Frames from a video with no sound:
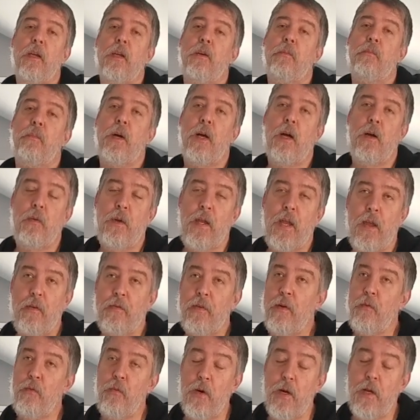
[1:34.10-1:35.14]
But we
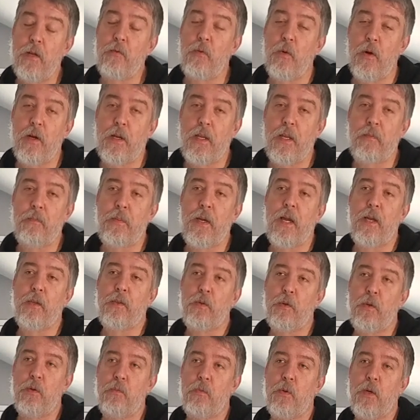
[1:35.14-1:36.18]
have one working
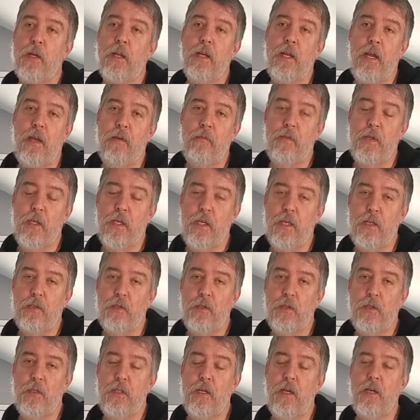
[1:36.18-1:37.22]
bathroom. We're going to have the
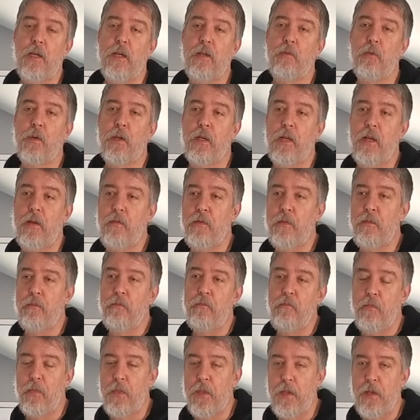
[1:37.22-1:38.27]
kitchen done. We're going to
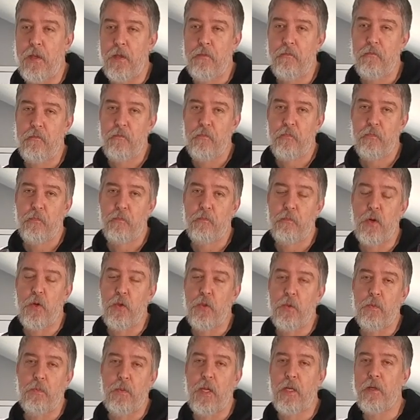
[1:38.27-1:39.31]
have
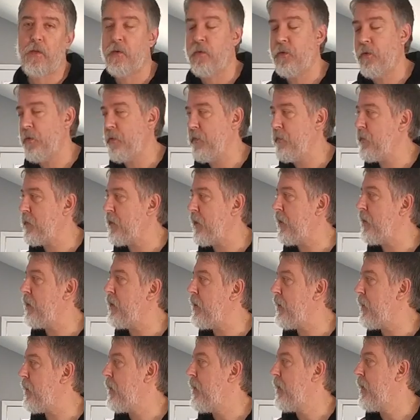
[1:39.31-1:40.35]
both the bedrooms
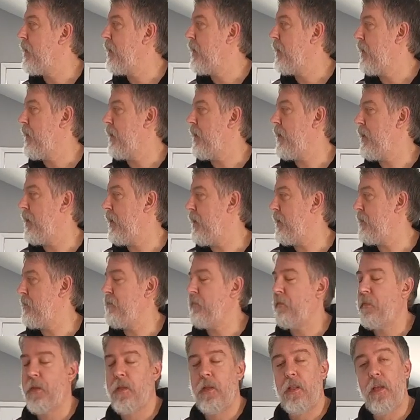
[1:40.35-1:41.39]
and
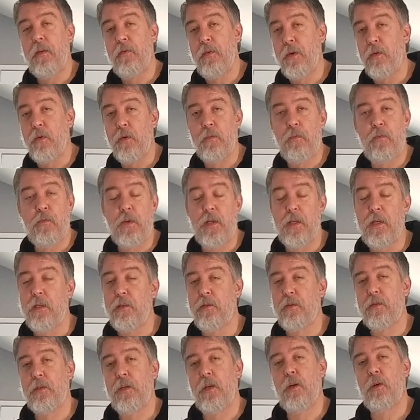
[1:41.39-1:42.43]
the living room
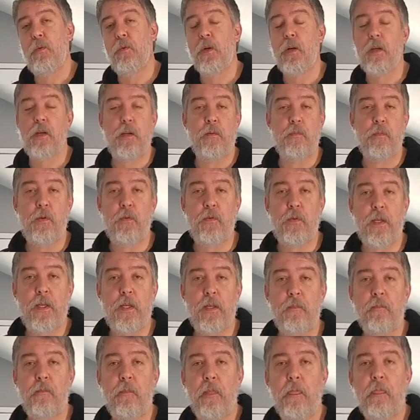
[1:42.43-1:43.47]
finished, so we're going to move
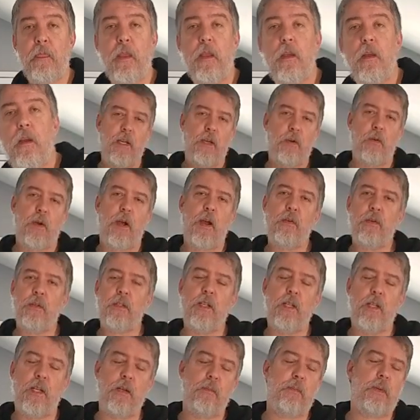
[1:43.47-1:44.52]
in. We're having
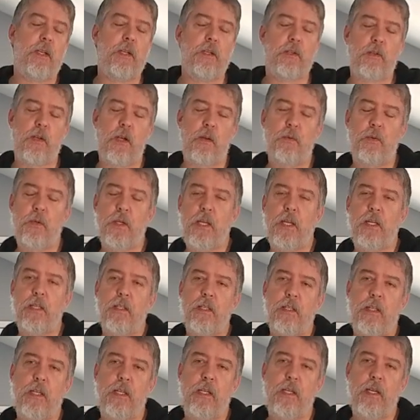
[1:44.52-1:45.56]
a little bit of trouble
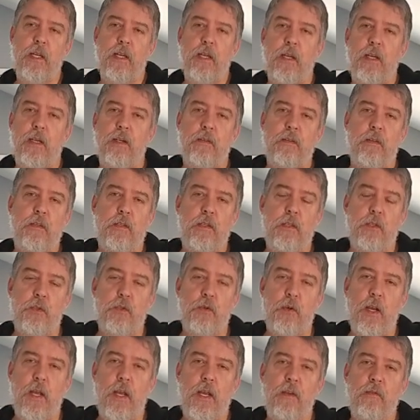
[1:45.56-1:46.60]
getting the
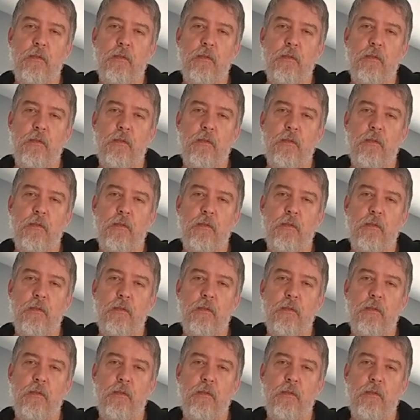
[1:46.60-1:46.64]
drain